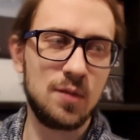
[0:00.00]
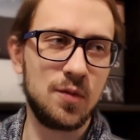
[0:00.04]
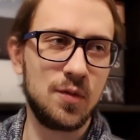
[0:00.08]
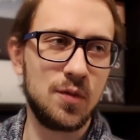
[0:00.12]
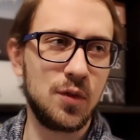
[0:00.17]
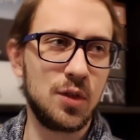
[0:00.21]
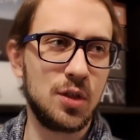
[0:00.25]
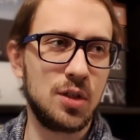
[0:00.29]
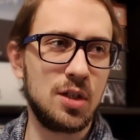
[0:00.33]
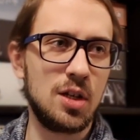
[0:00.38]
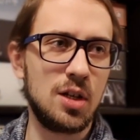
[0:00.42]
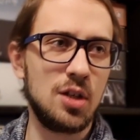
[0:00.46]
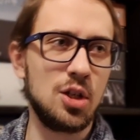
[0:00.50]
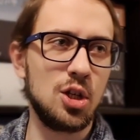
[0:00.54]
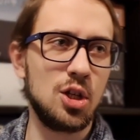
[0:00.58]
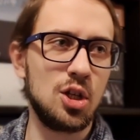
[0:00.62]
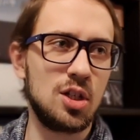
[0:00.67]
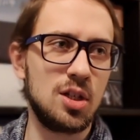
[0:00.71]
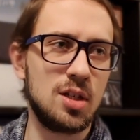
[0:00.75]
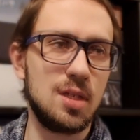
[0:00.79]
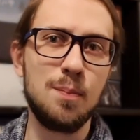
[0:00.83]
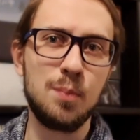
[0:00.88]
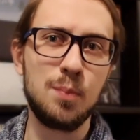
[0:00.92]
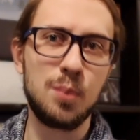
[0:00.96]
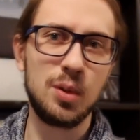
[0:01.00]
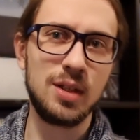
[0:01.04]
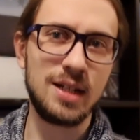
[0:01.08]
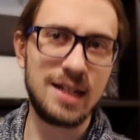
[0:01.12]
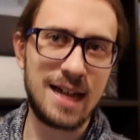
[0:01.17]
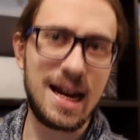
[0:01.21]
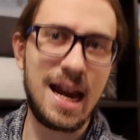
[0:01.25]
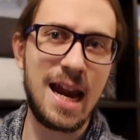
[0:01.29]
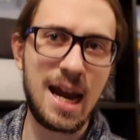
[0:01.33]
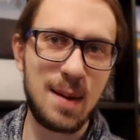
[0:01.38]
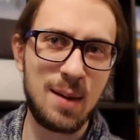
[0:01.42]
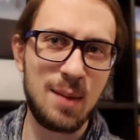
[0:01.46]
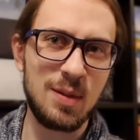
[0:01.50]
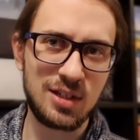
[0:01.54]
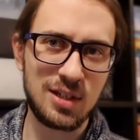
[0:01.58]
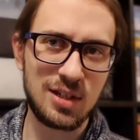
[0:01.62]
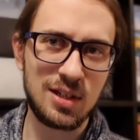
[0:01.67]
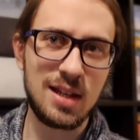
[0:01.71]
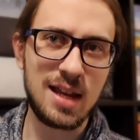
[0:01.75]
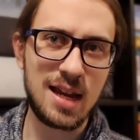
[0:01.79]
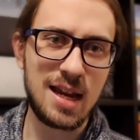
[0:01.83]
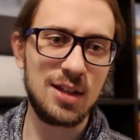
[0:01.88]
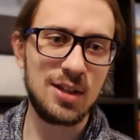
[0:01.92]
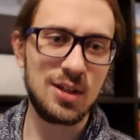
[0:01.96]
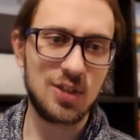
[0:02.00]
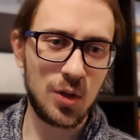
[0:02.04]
for such a simple game as it is,